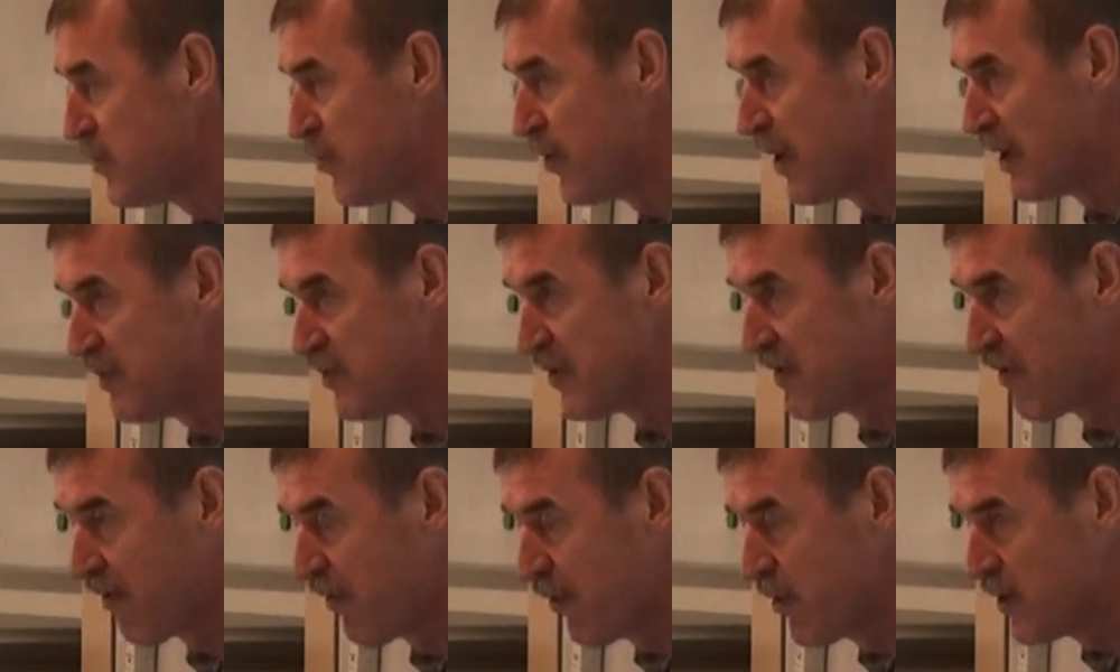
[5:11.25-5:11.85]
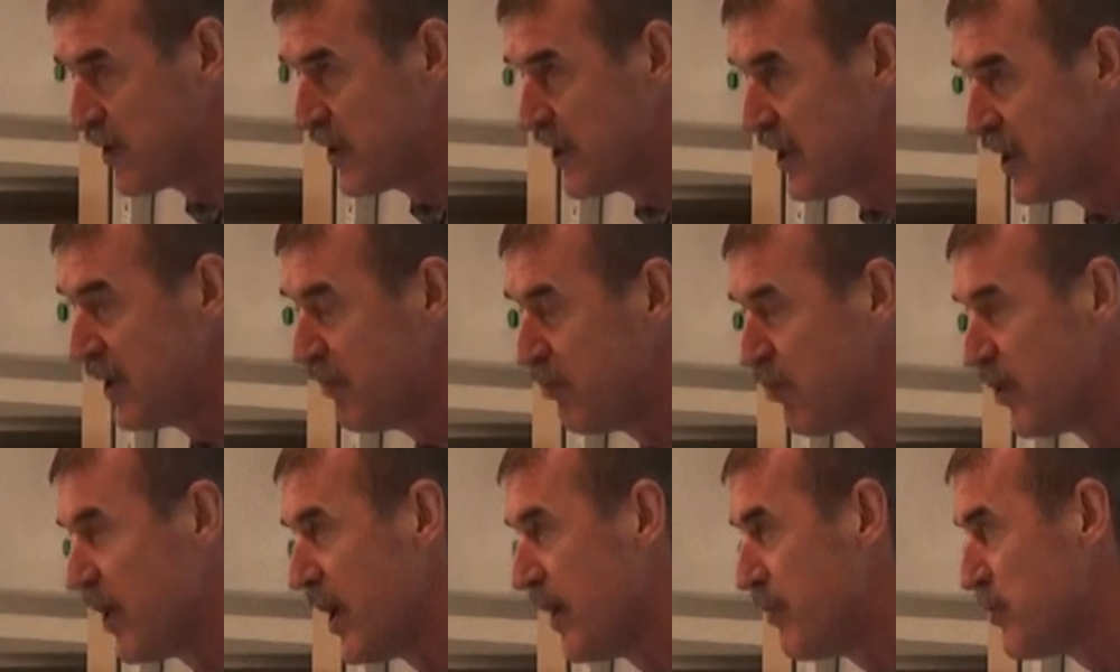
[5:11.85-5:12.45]
perhaps 30,
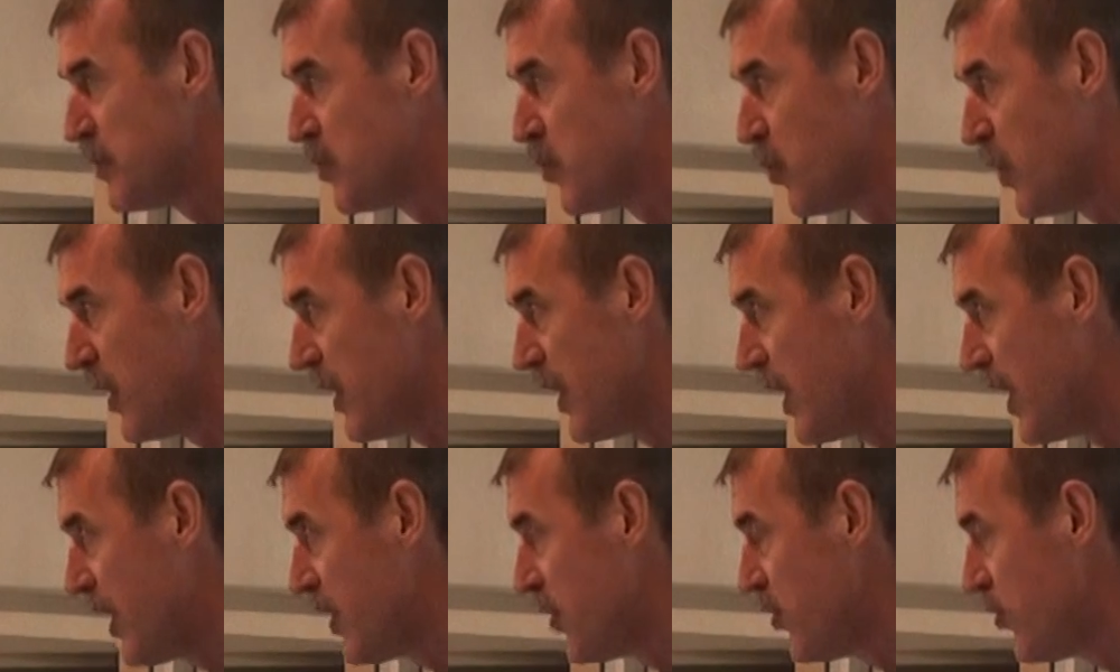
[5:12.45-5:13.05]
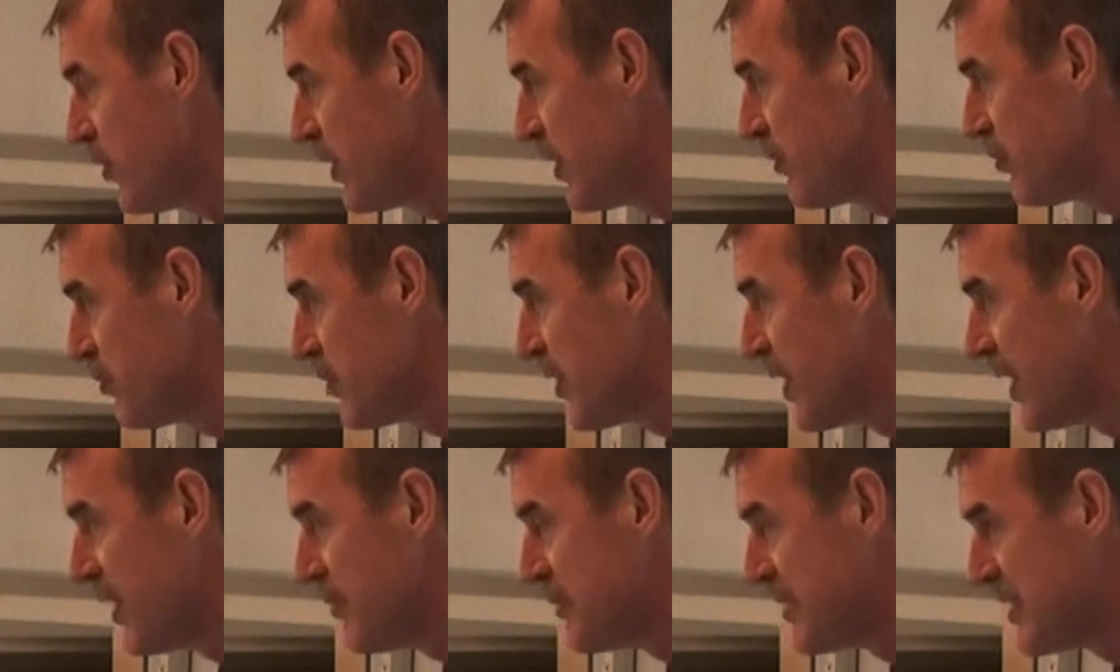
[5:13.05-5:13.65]
perhaps 100,
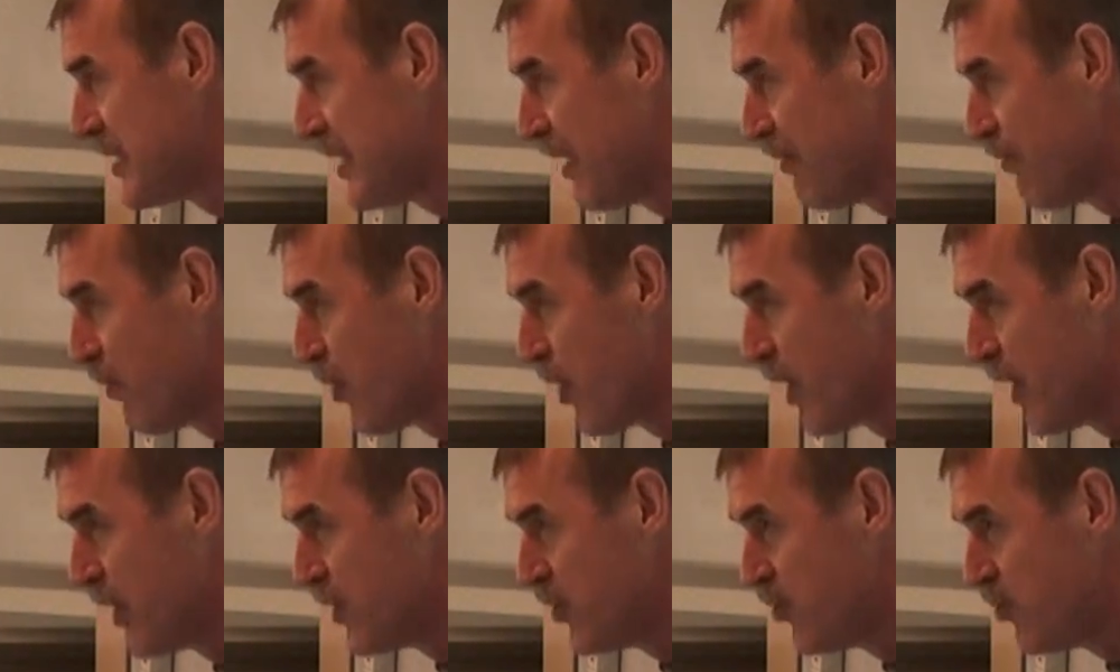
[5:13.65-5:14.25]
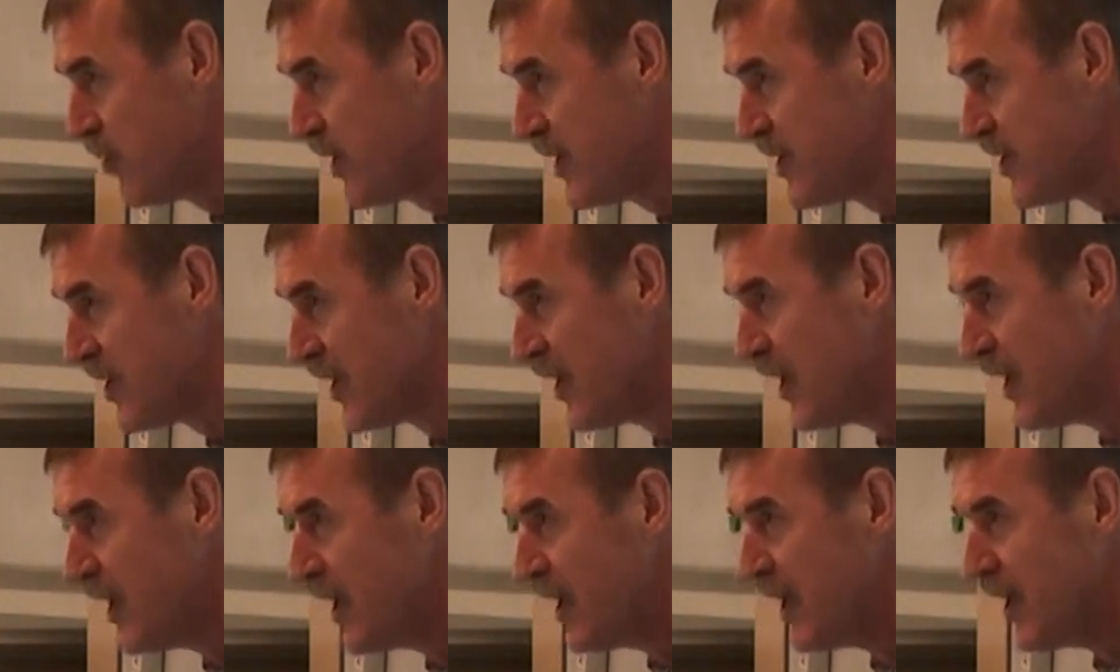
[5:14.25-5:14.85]
perhaps several hundreds,
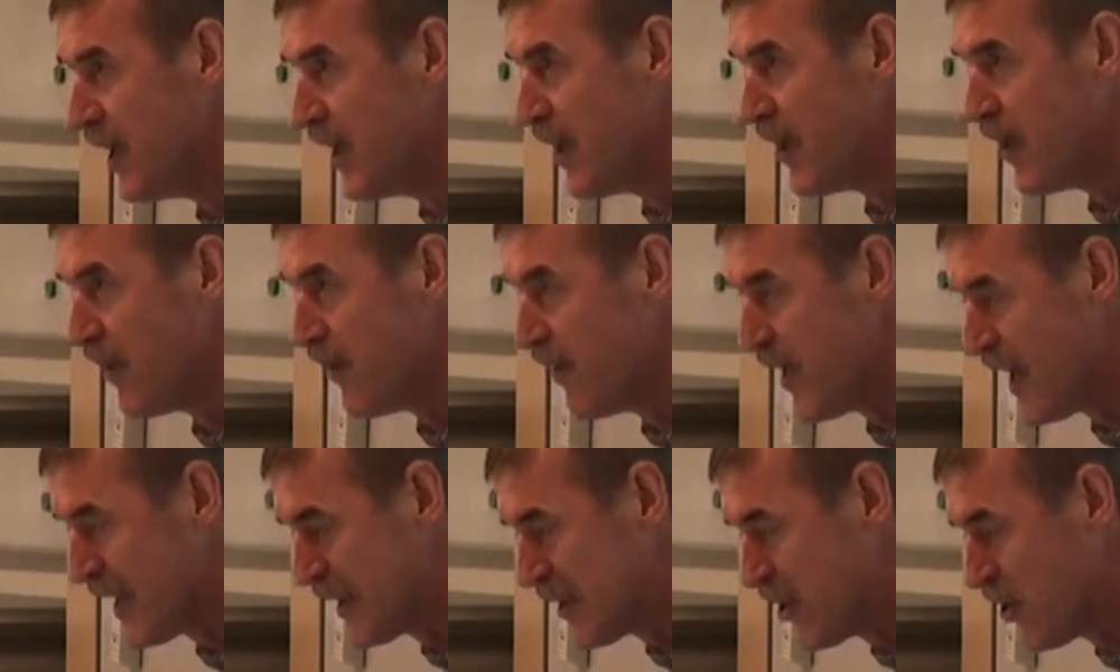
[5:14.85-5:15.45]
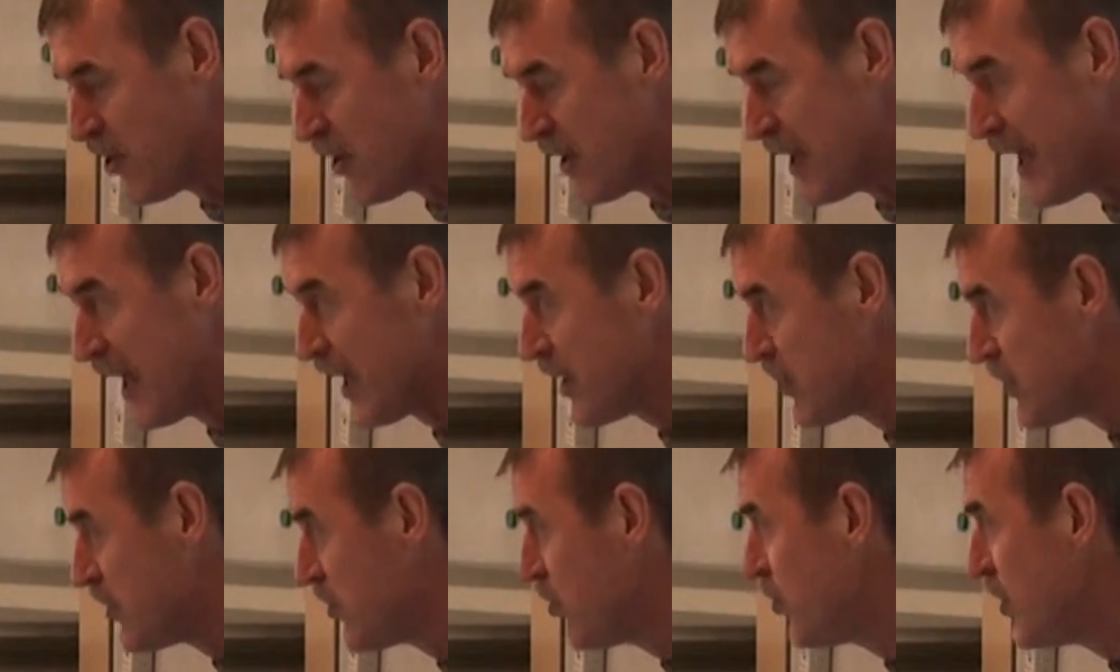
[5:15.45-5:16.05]
that
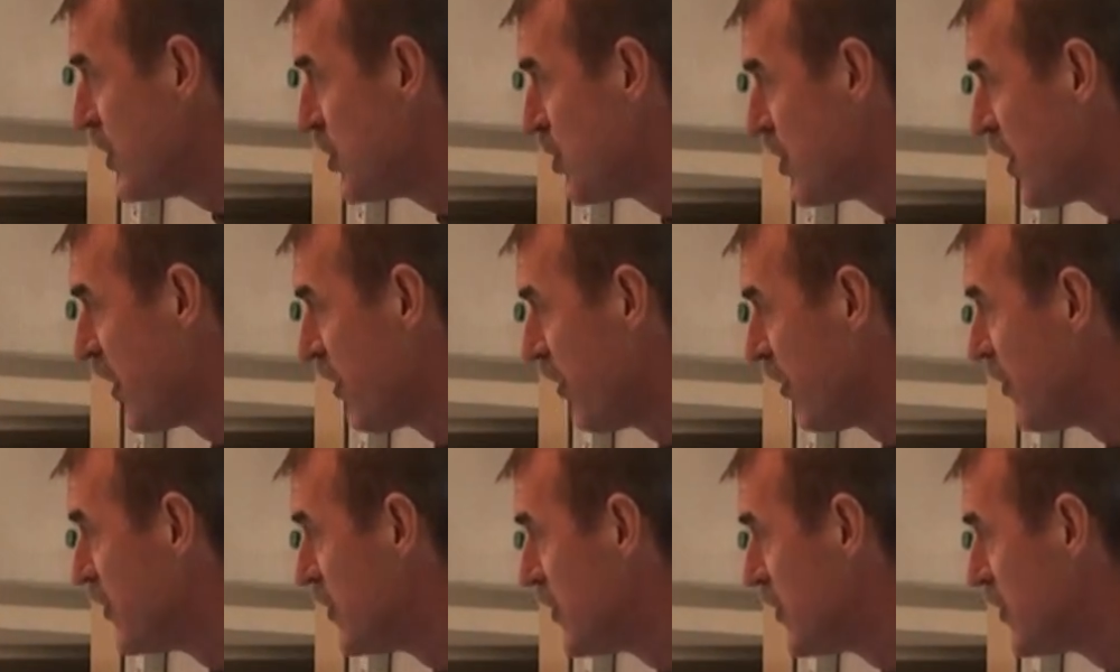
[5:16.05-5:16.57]
connect to each other.